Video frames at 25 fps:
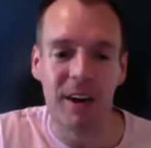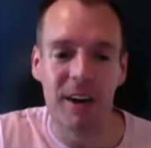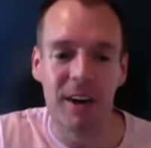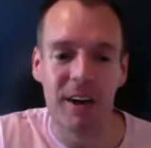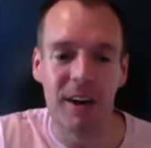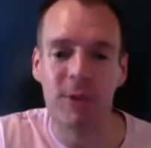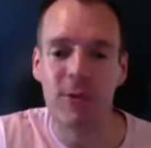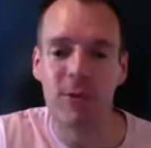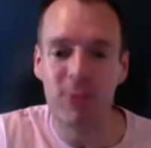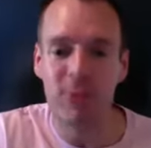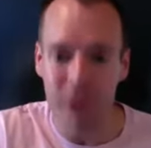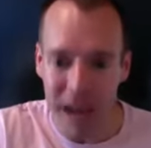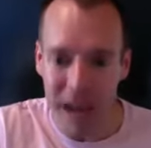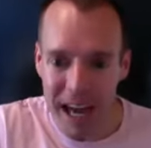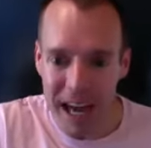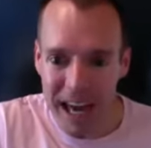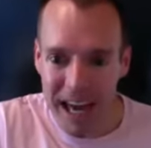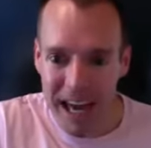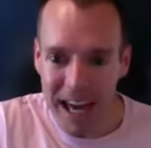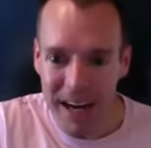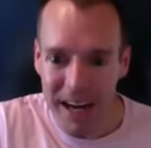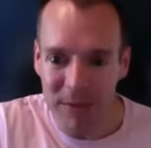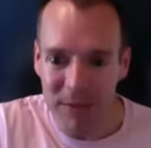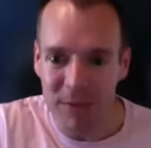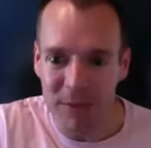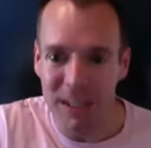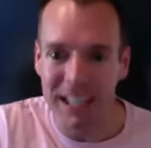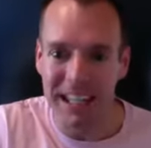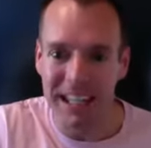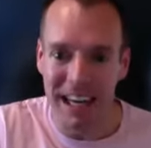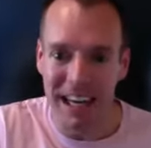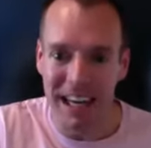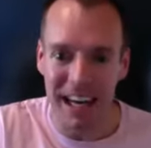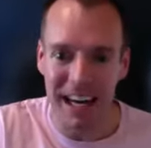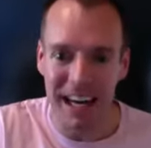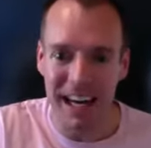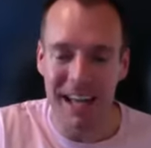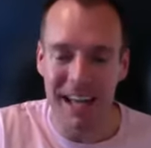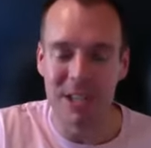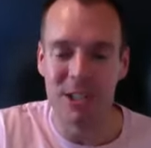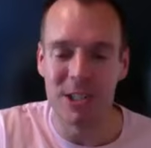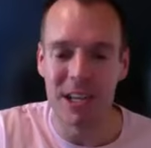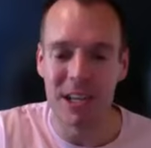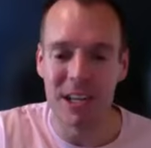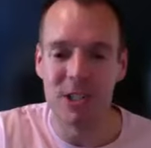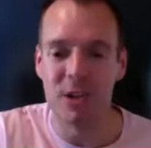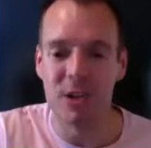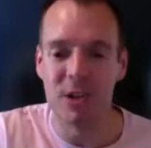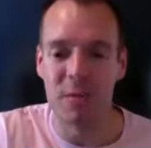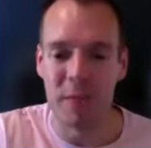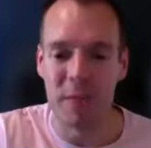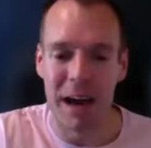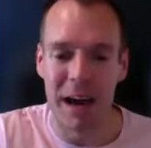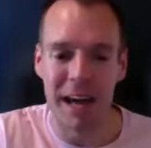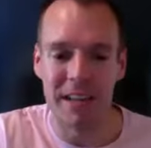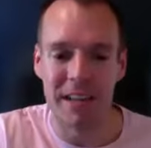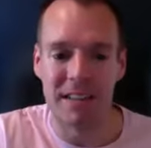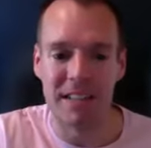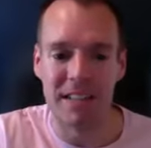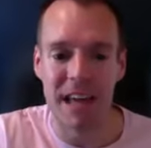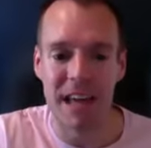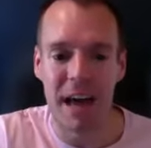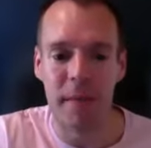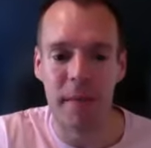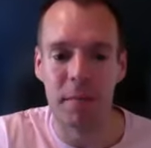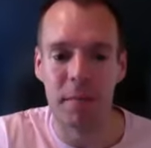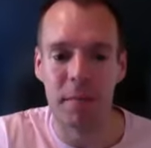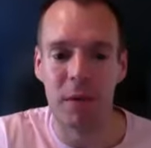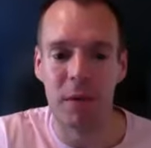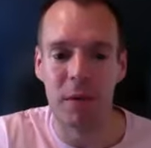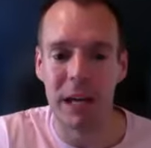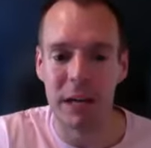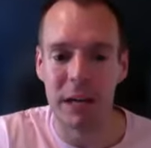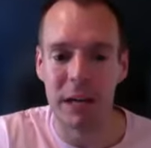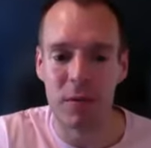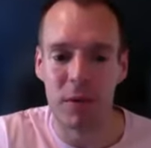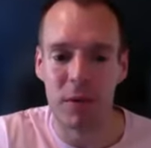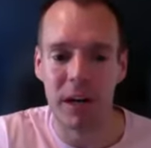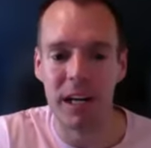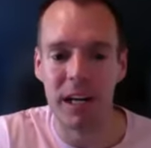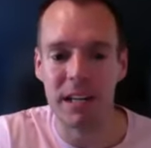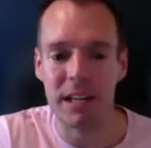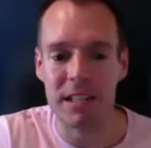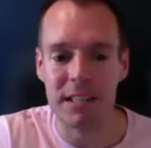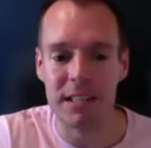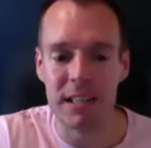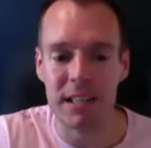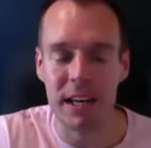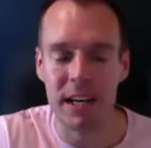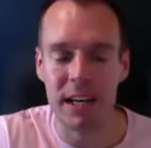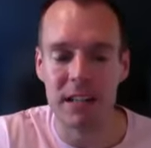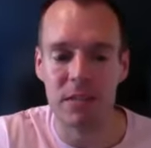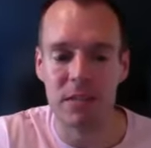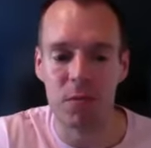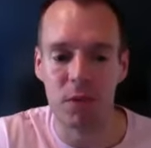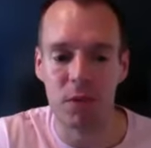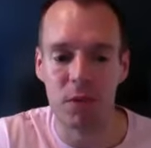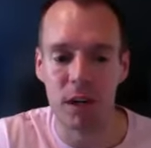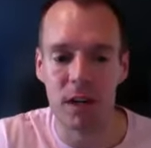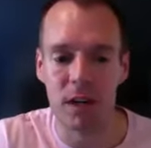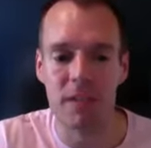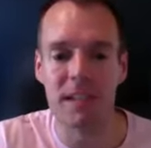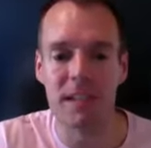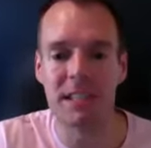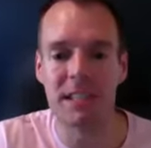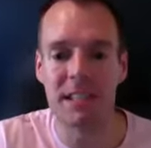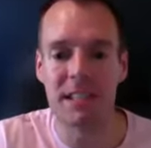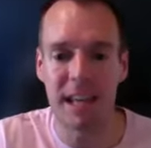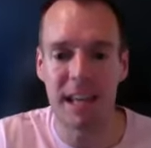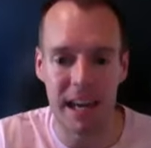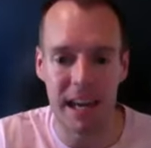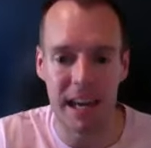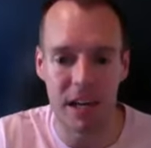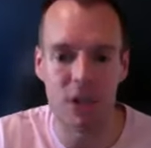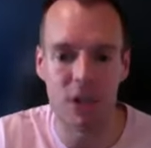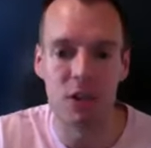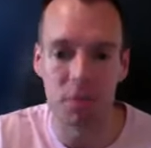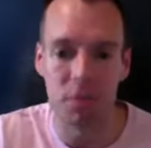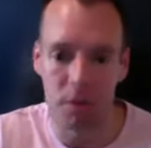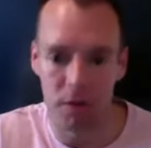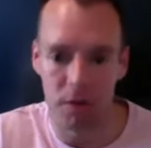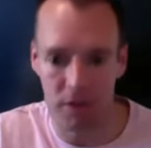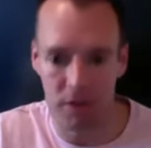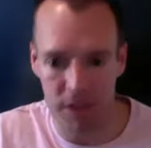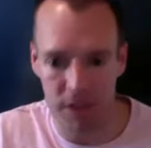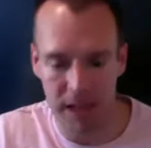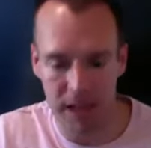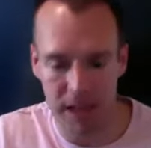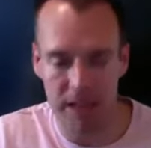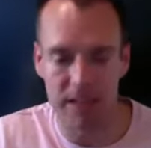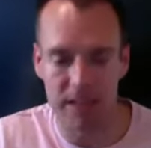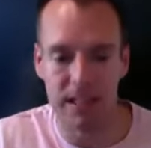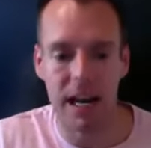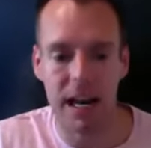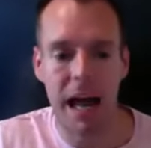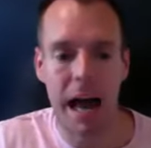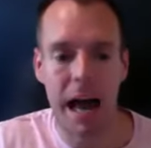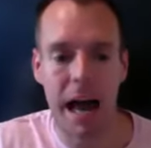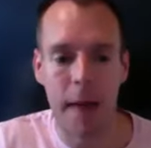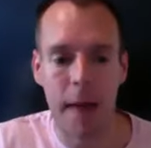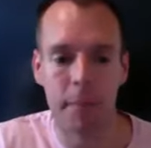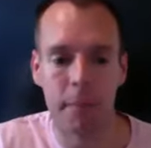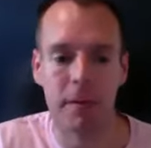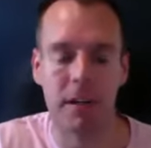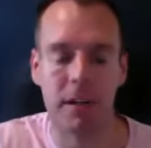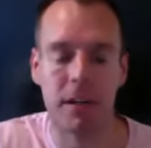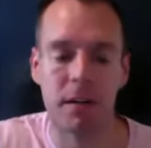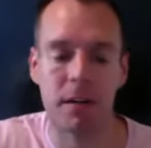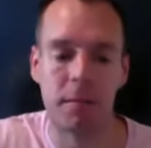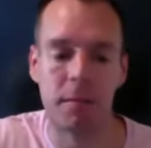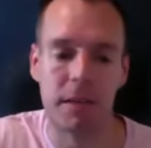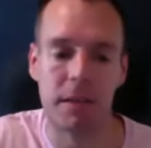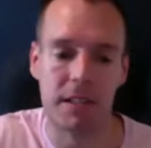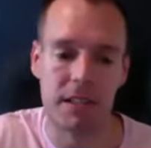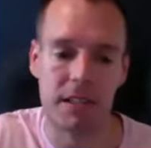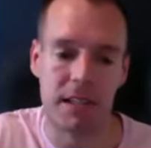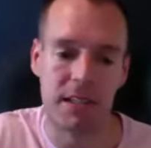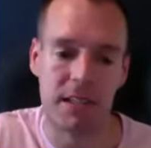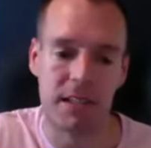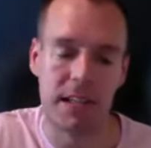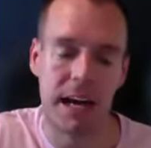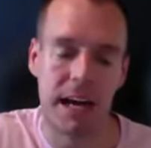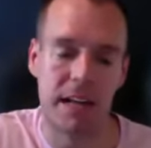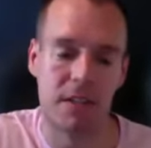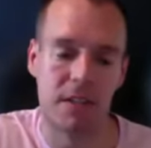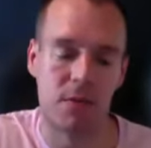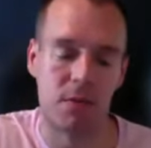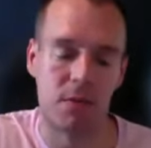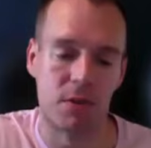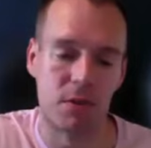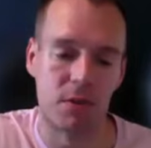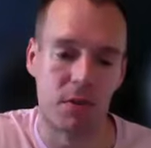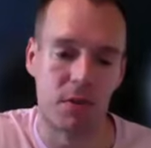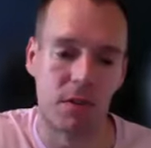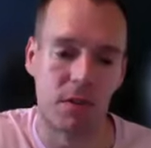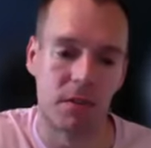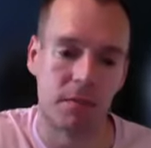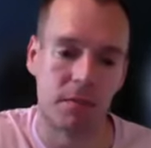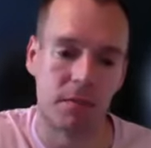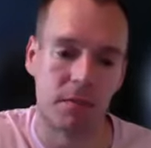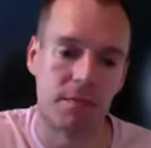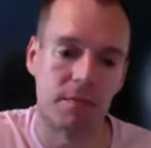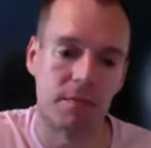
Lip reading: great, we get it, change your mindset, but like, what are the tangible things that happened in your business as a result?